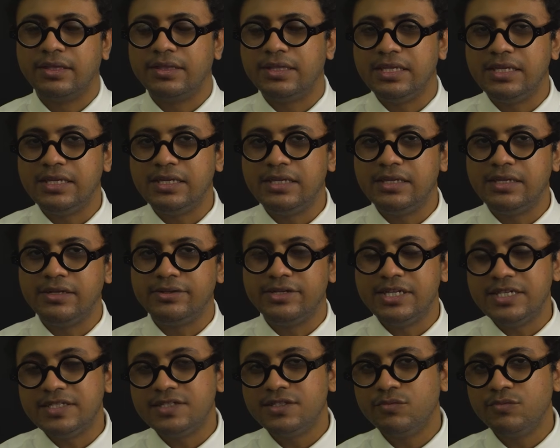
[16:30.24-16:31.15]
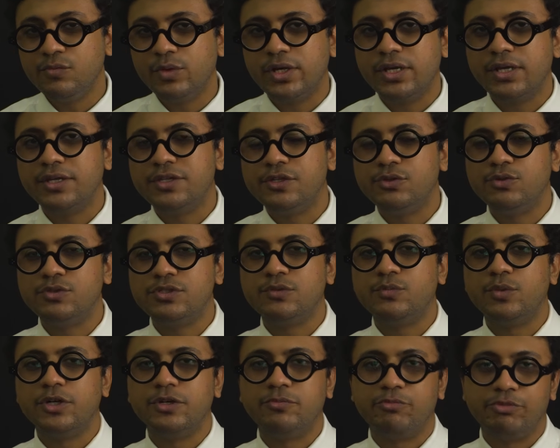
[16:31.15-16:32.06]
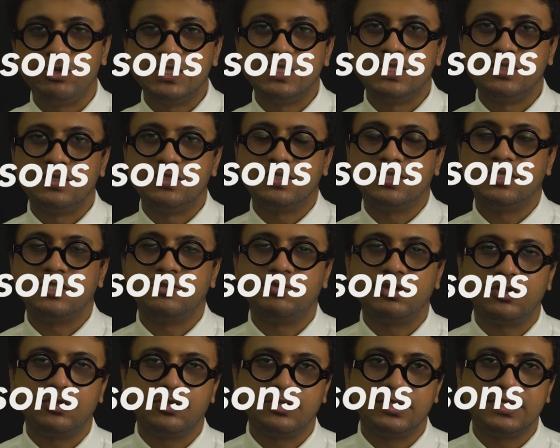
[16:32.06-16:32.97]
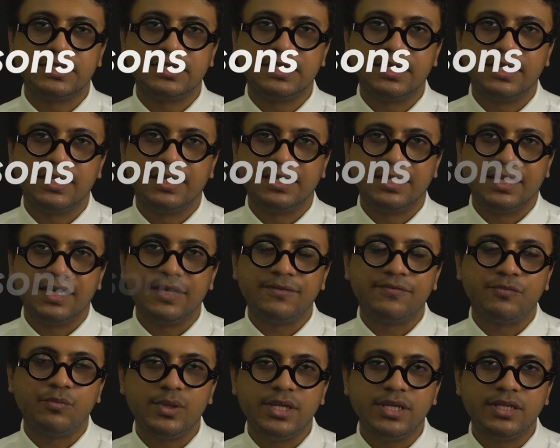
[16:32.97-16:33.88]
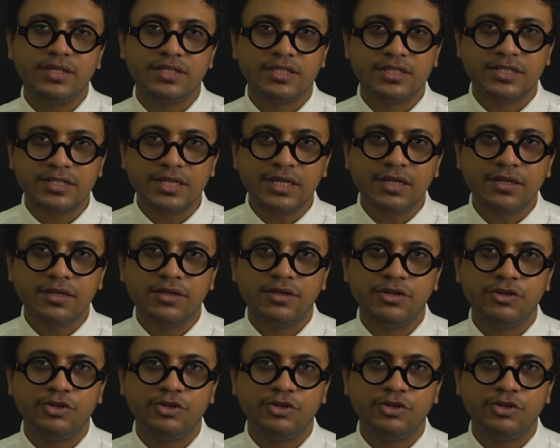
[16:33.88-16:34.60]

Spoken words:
The reason why I use the word prisons is because if we stick